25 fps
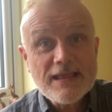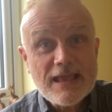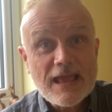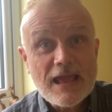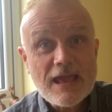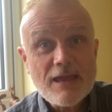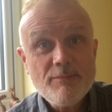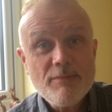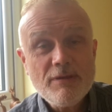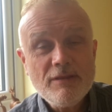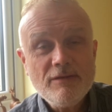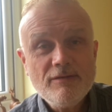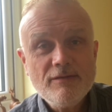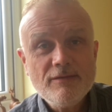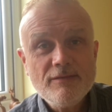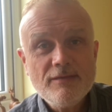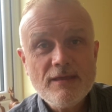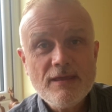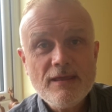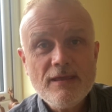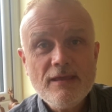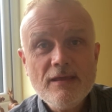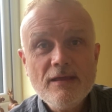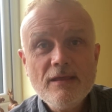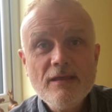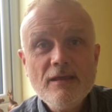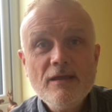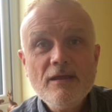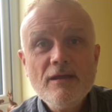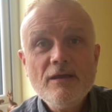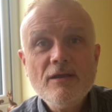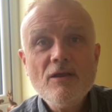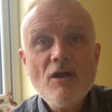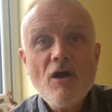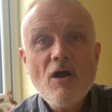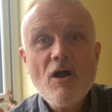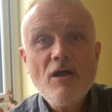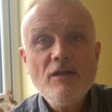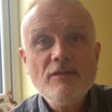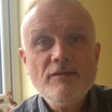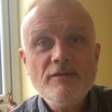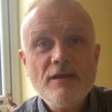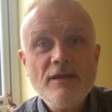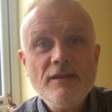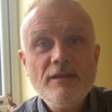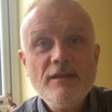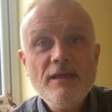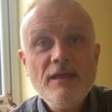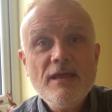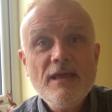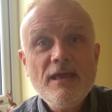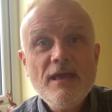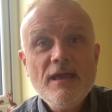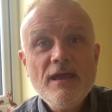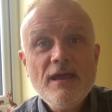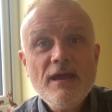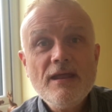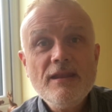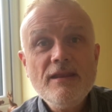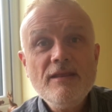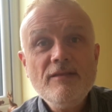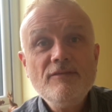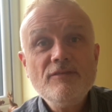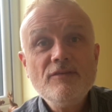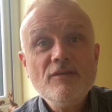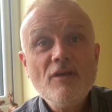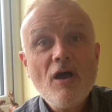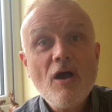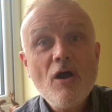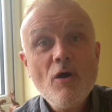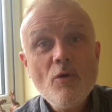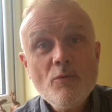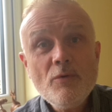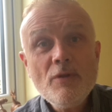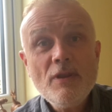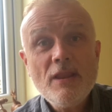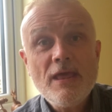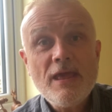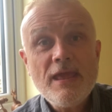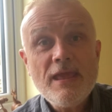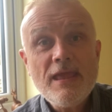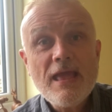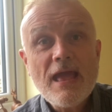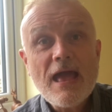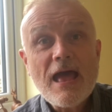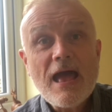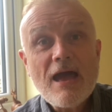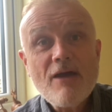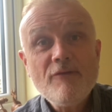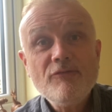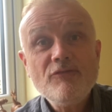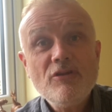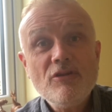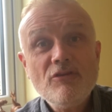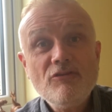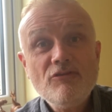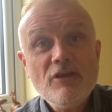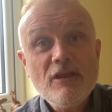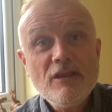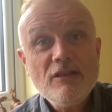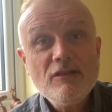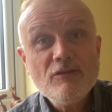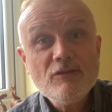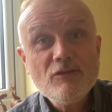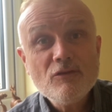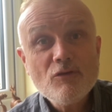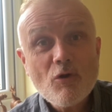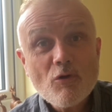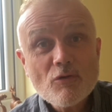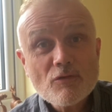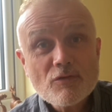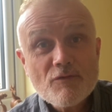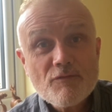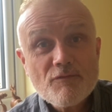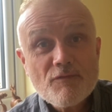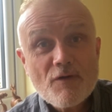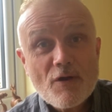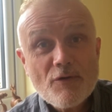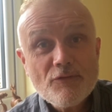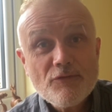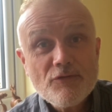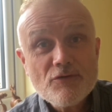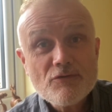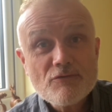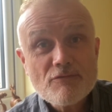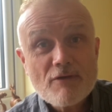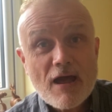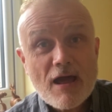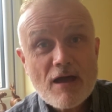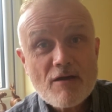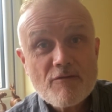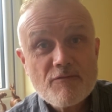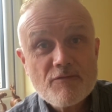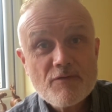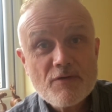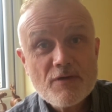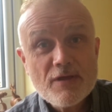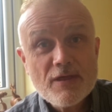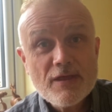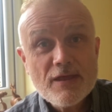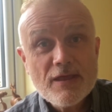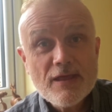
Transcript: came into the garden and it's only after she took the photograph